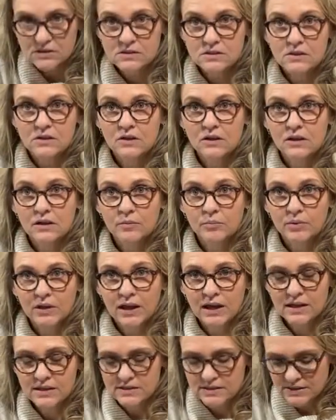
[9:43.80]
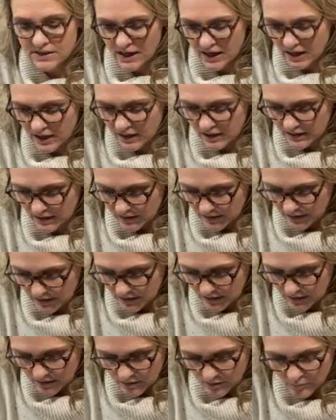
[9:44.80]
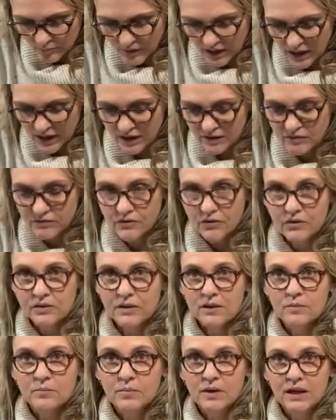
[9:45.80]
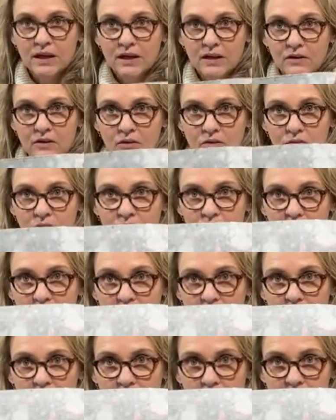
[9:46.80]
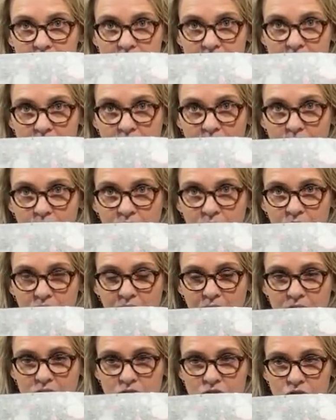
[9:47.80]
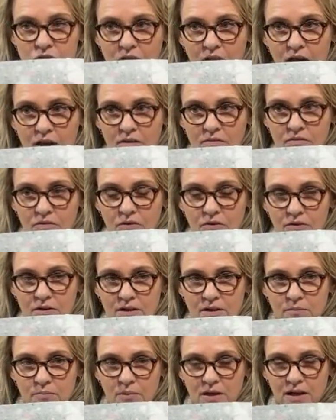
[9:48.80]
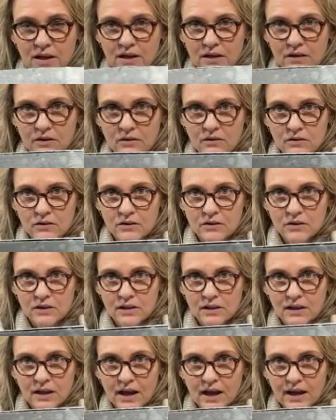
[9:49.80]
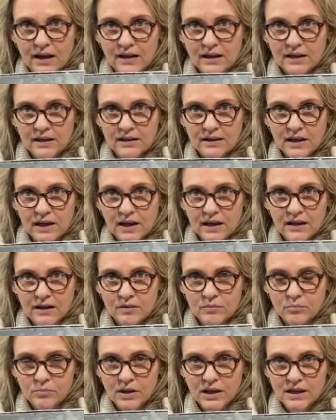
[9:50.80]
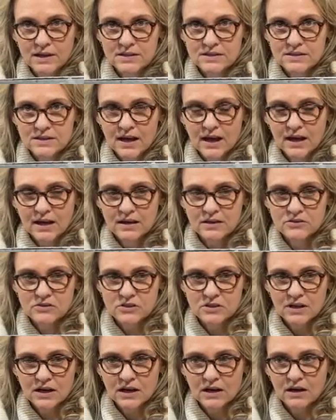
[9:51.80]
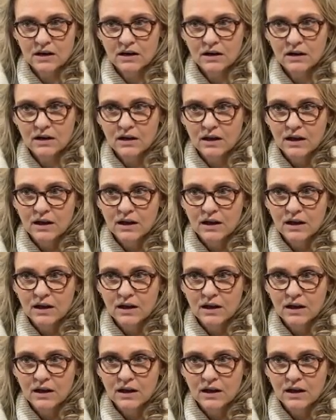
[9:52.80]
So you're going to place that bifolding panel right on top of that tri-folding panel. You're aligning that base edge there.